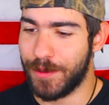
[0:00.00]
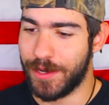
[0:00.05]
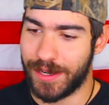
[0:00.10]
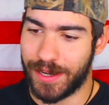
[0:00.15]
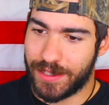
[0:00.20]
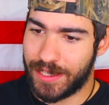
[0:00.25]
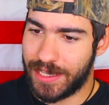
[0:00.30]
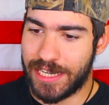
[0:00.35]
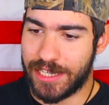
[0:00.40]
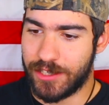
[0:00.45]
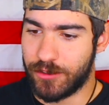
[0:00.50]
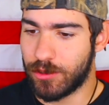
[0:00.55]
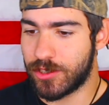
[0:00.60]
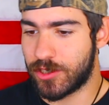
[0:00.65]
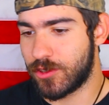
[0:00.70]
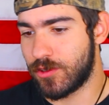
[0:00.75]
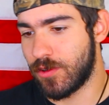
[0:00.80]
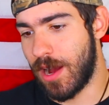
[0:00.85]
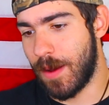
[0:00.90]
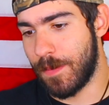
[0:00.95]
But he
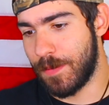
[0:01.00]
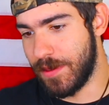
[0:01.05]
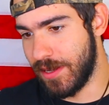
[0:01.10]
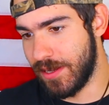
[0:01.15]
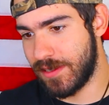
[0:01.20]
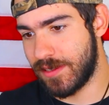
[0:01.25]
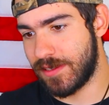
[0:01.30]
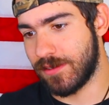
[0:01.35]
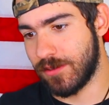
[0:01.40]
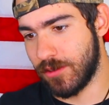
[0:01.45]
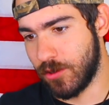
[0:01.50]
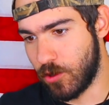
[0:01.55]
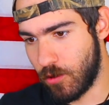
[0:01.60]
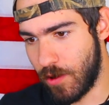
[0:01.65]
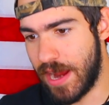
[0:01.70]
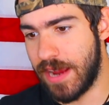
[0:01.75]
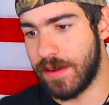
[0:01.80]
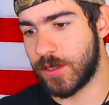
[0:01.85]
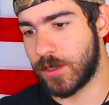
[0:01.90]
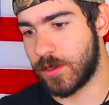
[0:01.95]
just dropped this
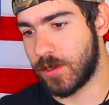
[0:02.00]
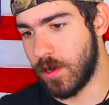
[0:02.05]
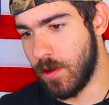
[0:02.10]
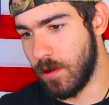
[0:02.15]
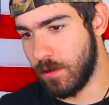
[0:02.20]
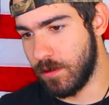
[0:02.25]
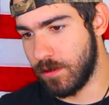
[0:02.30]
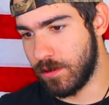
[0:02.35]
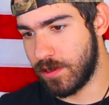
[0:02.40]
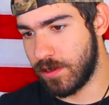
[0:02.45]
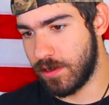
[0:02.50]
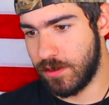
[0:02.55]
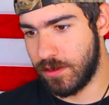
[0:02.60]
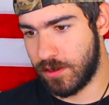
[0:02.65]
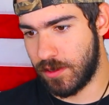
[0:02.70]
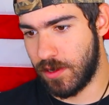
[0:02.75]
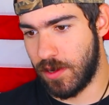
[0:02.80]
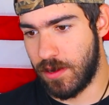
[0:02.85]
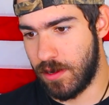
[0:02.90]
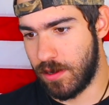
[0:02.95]
Gravestones
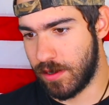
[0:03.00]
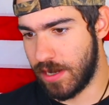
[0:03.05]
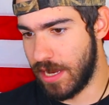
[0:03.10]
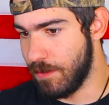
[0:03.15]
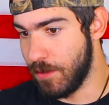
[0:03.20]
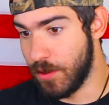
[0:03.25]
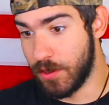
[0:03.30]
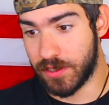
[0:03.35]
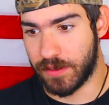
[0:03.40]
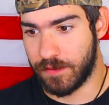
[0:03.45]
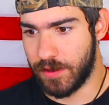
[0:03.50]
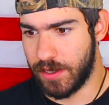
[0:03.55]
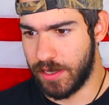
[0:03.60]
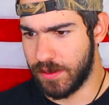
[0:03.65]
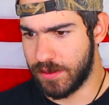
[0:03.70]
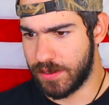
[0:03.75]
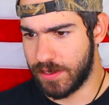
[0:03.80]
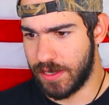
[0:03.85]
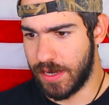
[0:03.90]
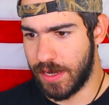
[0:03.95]
song and music
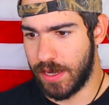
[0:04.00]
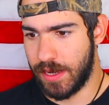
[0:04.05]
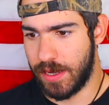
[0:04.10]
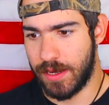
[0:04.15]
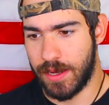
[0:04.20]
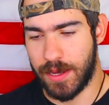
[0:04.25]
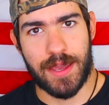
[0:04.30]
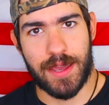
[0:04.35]
video today.